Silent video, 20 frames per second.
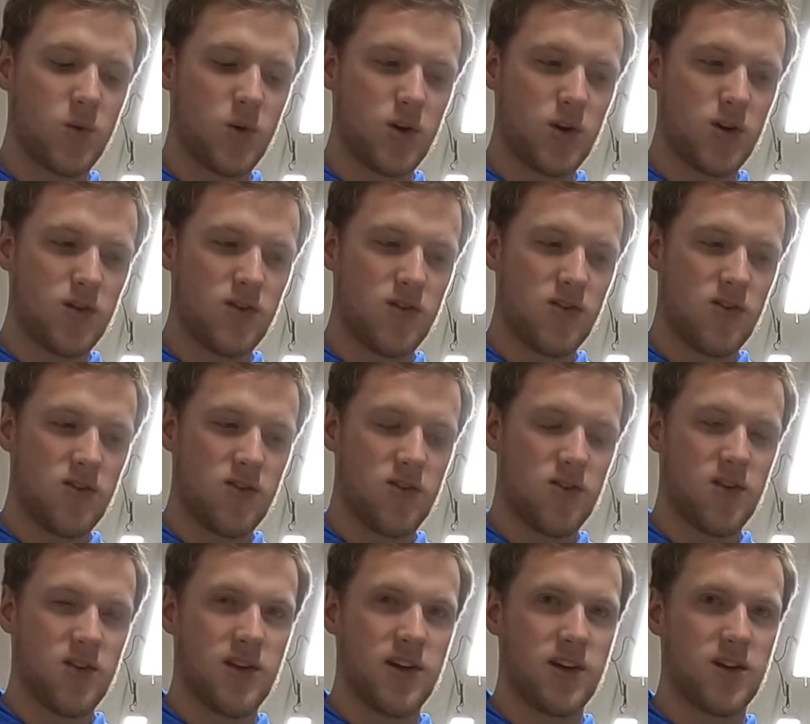words
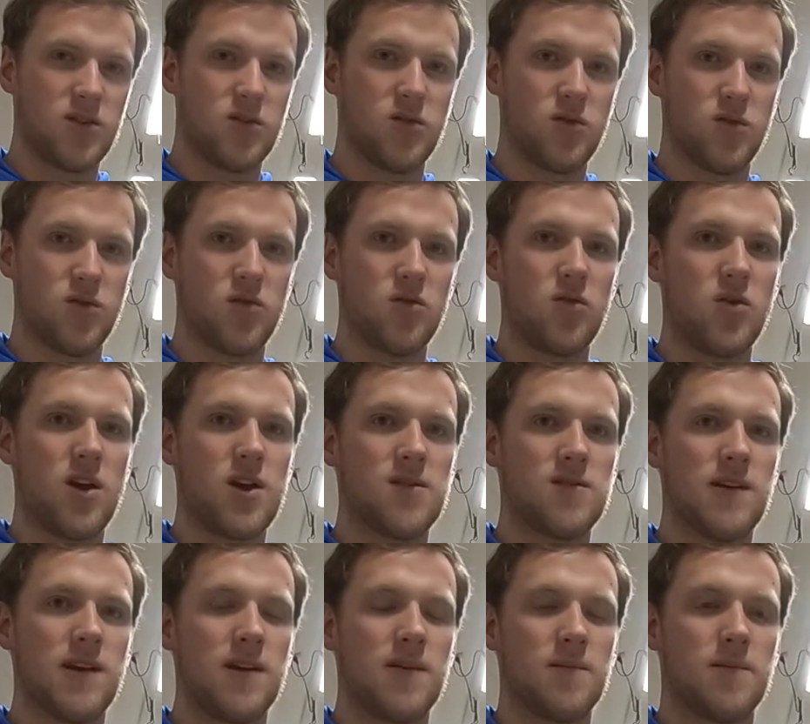include
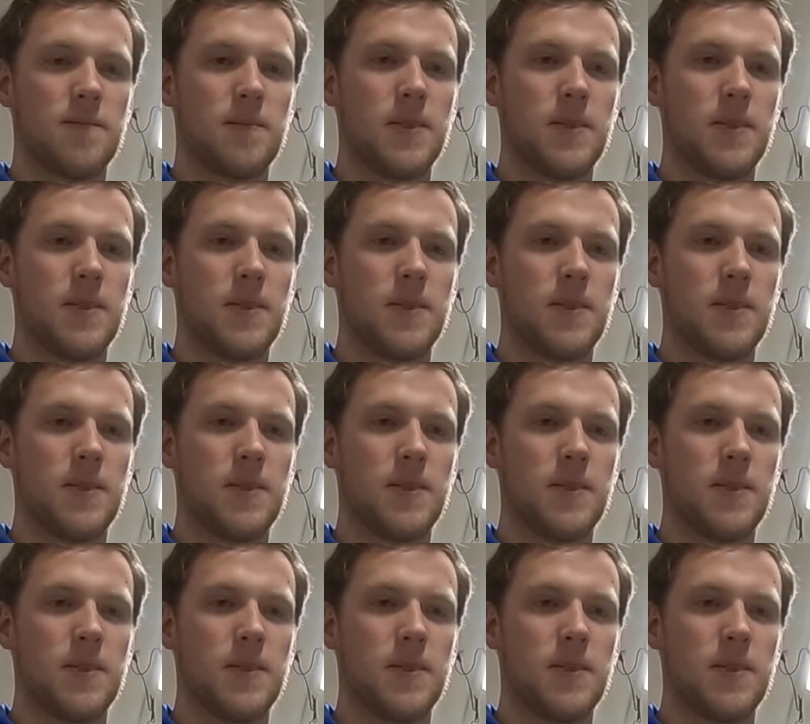craving.